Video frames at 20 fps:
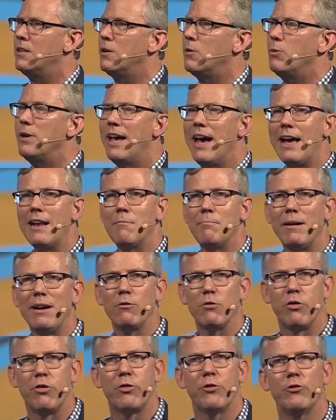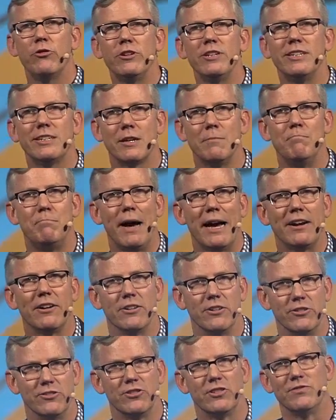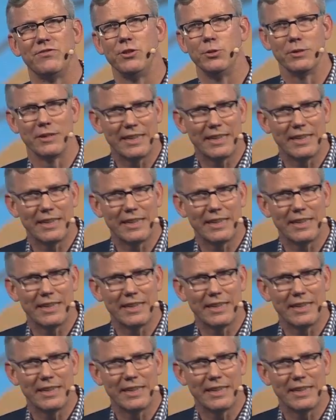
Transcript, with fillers: We had about 30 competitors, if you